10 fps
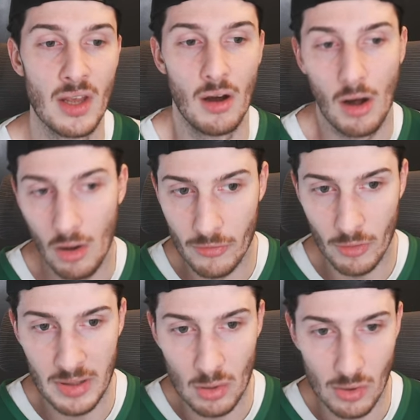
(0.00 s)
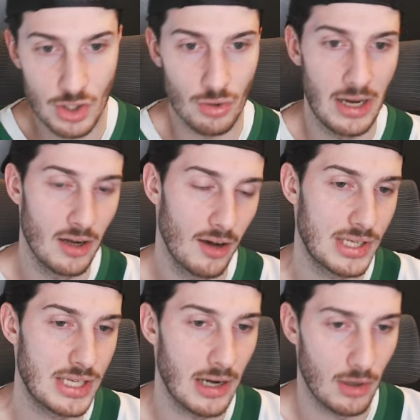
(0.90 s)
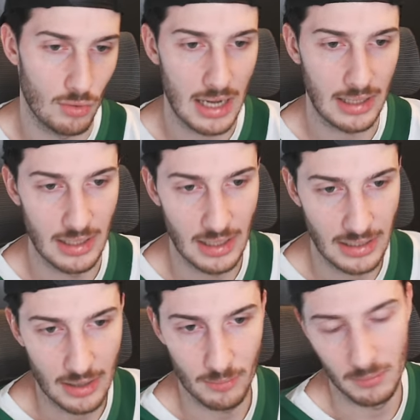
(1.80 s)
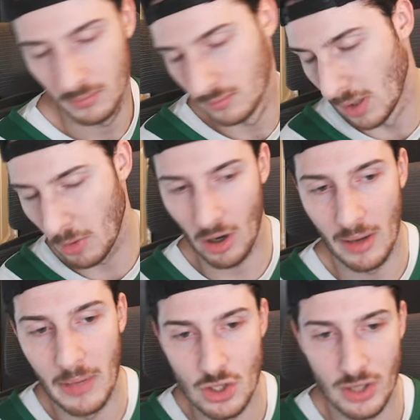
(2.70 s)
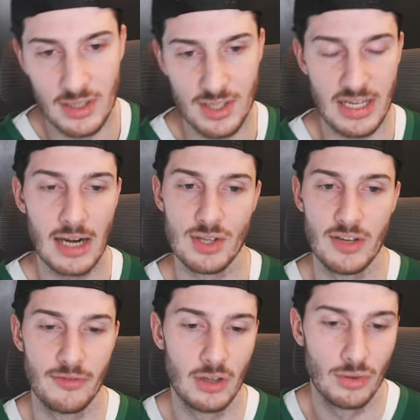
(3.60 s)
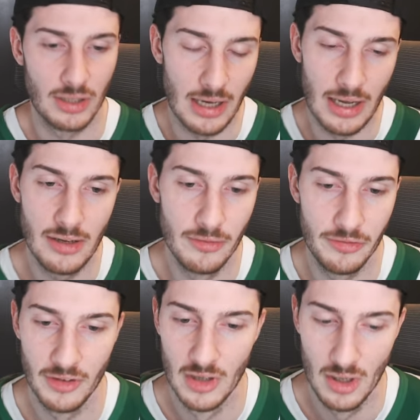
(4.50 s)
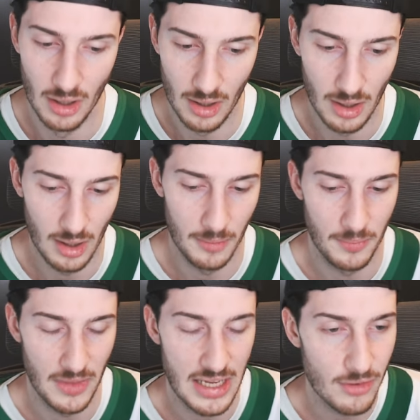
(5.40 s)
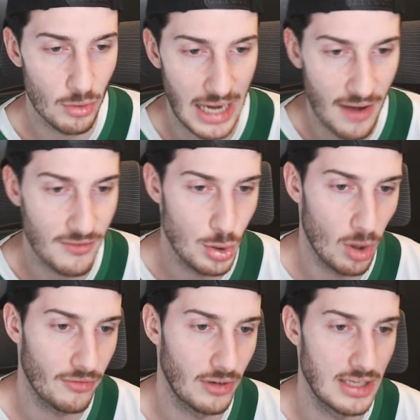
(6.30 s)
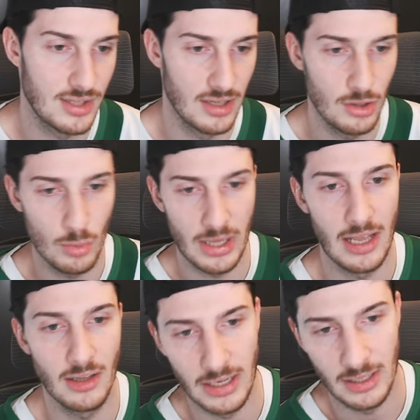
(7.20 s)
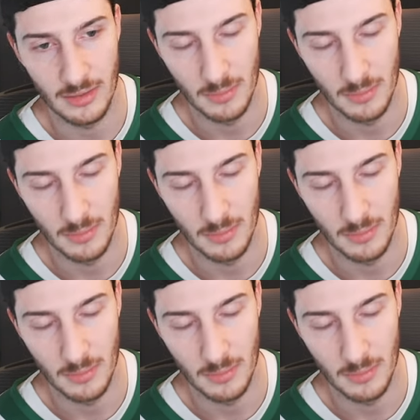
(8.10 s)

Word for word: Oliver Bjorkstrand of the Seattle Kraken. Again, remember how I mentioned that Seattle's difficult to kind of, uh, even though they have two off nights, you can't like